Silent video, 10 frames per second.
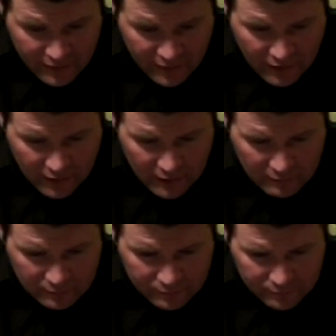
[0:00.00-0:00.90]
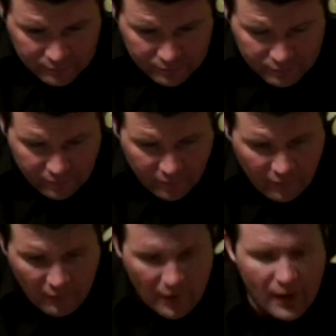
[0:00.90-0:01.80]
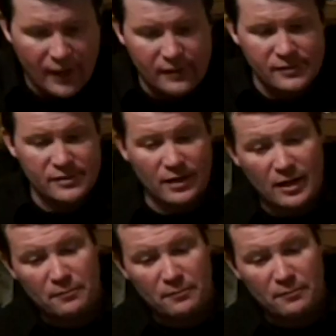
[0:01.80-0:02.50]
And I